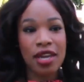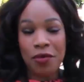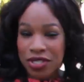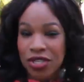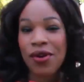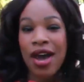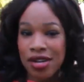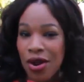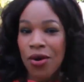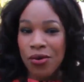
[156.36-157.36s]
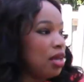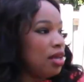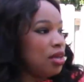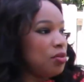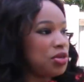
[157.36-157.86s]
It was a crowded home.
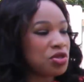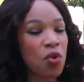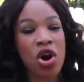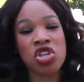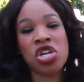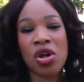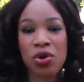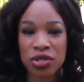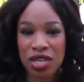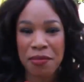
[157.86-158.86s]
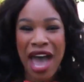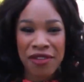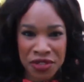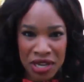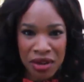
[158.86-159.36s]
We used to wash clothes in the
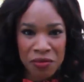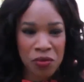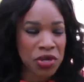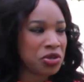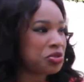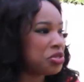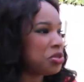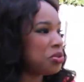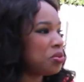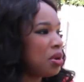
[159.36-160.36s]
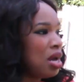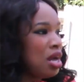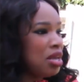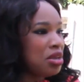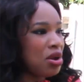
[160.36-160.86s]
bathtub. We used to,
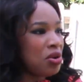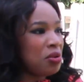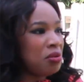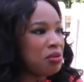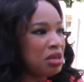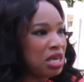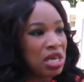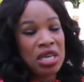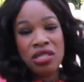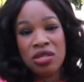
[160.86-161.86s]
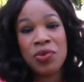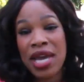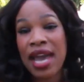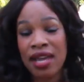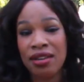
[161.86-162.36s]
you know, eat. We
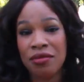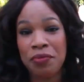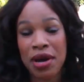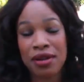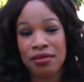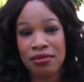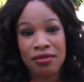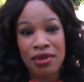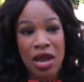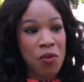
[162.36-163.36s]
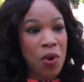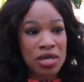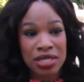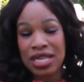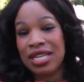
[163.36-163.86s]
ate, but it
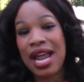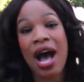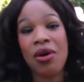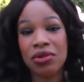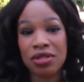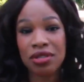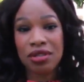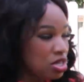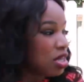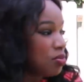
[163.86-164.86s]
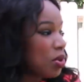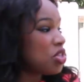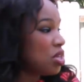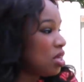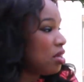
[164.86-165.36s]
wasn't eating out. She did what
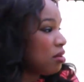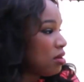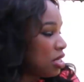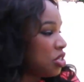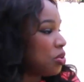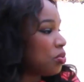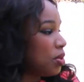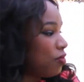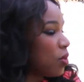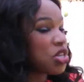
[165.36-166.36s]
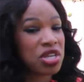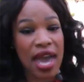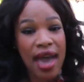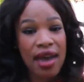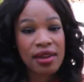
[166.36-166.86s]
she could do with what she
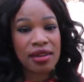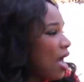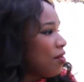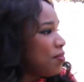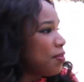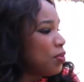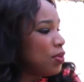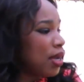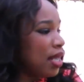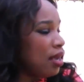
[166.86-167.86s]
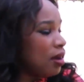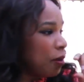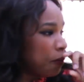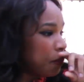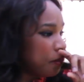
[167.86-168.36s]
had. I remember we were here.
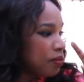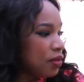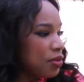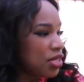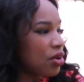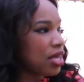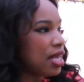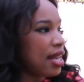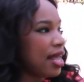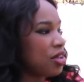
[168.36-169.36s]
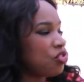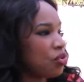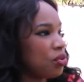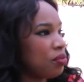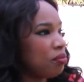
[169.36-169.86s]
It was Hurricane
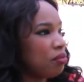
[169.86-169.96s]
Andrew.